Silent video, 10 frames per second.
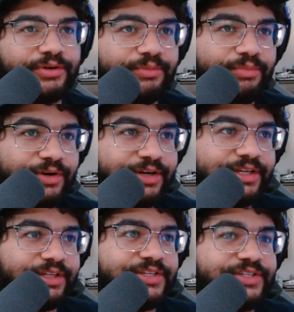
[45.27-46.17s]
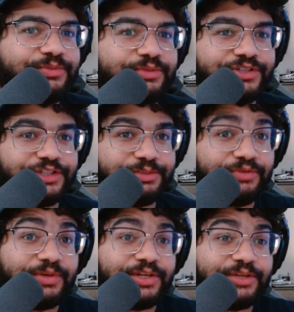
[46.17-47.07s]
marketing this will just be
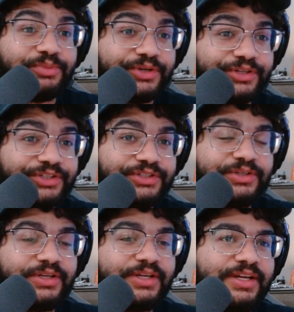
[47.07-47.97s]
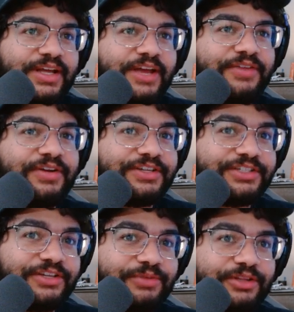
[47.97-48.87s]
reading books, and then as
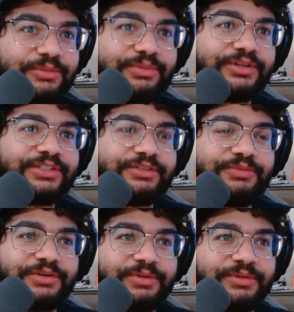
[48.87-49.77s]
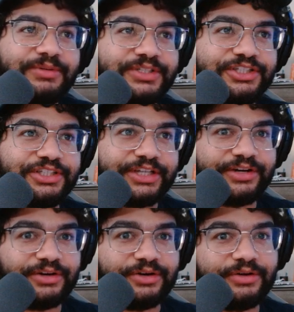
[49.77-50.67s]
I read the books, I want to be able to
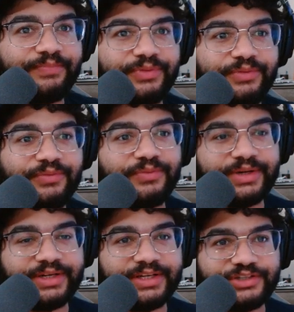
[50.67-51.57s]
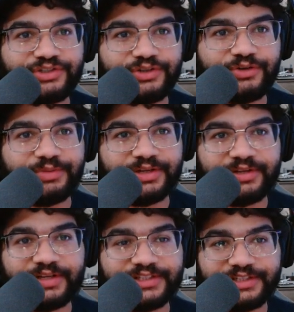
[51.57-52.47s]
share what it's shown me
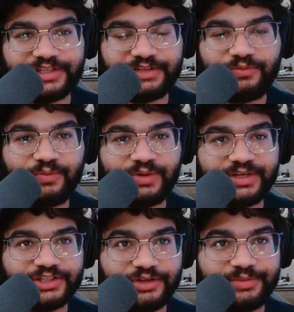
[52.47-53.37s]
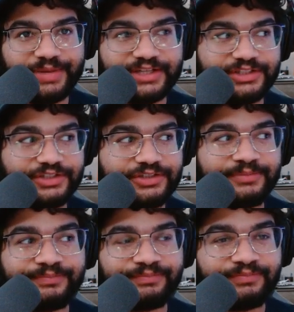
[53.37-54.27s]
as one, it's a good passage,
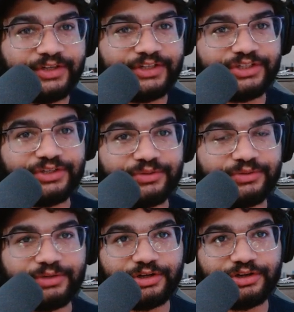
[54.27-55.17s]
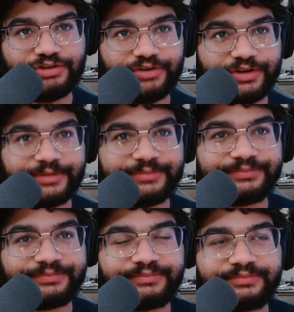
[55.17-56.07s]
two, a good drawing.
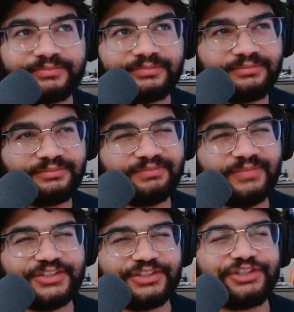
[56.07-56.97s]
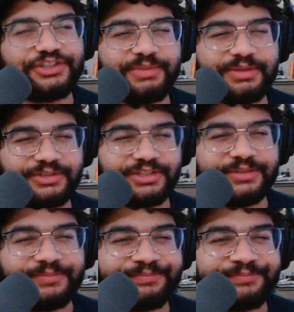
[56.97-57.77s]
So you should be able to